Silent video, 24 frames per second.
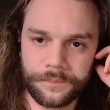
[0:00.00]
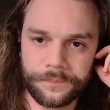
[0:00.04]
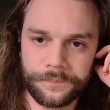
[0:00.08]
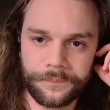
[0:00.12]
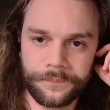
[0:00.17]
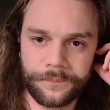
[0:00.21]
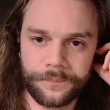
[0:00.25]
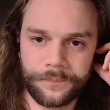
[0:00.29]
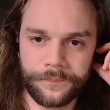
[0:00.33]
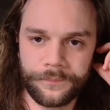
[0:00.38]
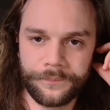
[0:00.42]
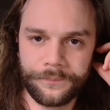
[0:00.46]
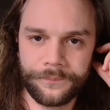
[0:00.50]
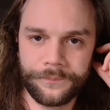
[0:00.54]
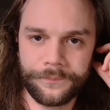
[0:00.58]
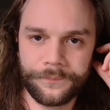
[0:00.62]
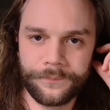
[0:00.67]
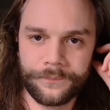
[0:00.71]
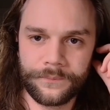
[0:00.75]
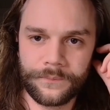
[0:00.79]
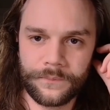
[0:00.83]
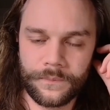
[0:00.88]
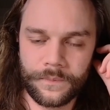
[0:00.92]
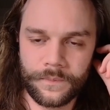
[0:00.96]

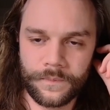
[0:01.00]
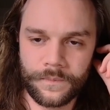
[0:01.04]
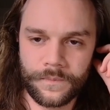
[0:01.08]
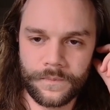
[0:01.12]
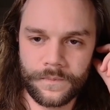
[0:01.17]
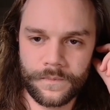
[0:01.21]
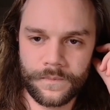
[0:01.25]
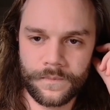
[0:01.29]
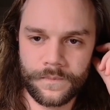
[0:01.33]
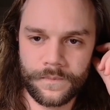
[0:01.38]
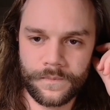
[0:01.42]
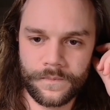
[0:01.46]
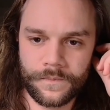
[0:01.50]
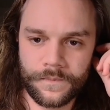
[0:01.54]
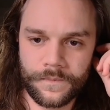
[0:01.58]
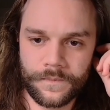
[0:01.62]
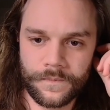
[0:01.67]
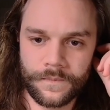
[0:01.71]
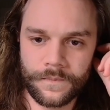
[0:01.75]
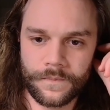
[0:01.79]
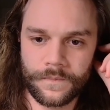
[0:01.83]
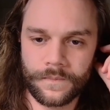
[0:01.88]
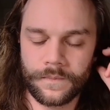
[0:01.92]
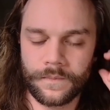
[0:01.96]

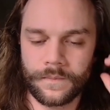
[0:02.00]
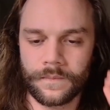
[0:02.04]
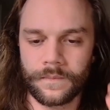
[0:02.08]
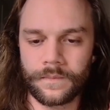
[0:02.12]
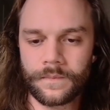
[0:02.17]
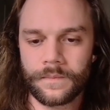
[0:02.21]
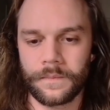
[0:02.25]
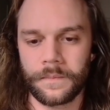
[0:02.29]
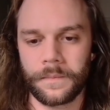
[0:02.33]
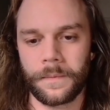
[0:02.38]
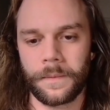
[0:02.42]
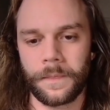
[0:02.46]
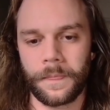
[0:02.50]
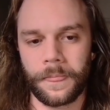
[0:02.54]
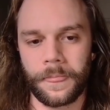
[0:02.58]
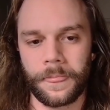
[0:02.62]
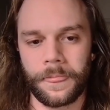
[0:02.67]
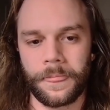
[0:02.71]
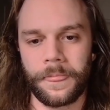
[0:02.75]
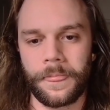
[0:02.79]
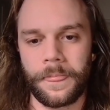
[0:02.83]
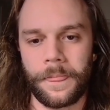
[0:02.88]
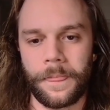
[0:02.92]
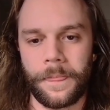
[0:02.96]

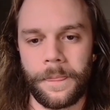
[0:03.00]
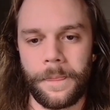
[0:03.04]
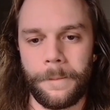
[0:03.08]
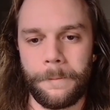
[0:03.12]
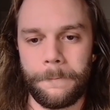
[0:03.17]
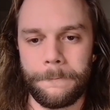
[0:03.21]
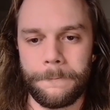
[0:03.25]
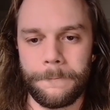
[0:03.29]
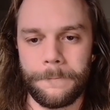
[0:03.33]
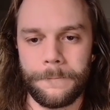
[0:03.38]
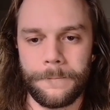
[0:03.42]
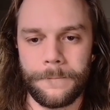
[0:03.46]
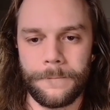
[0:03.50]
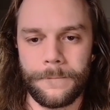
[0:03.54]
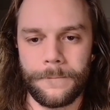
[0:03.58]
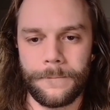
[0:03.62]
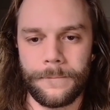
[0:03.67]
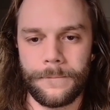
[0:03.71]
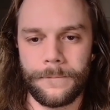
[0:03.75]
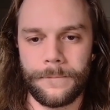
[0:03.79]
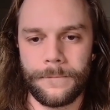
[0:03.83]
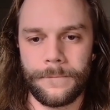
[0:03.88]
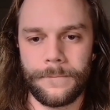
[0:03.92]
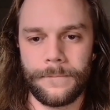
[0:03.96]

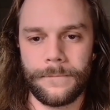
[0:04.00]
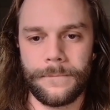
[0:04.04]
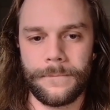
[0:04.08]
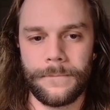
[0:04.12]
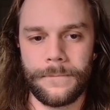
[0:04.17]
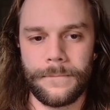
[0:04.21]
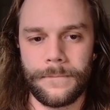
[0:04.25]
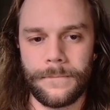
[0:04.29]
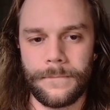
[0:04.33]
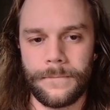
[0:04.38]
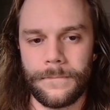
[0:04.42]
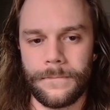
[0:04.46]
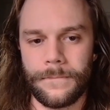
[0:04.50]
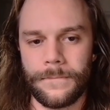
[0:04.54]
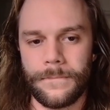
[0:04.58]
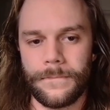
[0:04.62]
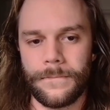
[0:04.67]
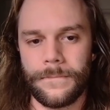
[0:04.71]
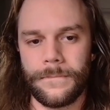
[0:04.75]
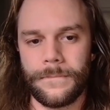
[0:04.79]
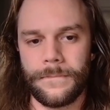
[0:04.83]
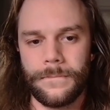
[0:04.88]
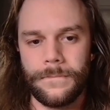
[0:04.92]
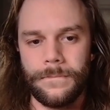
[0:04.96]

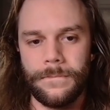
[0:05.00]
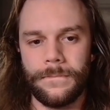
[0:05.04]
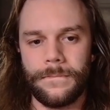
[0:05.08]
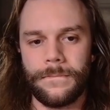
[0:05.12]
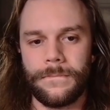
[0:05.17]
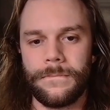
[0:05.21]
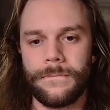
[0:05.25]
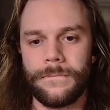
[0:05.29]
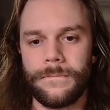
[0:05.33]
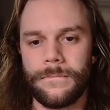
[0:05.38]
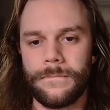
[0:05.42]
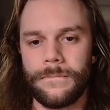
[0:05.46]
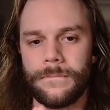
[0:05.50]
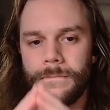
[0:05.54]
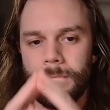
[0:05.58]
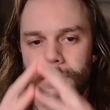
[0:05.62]
[no speech]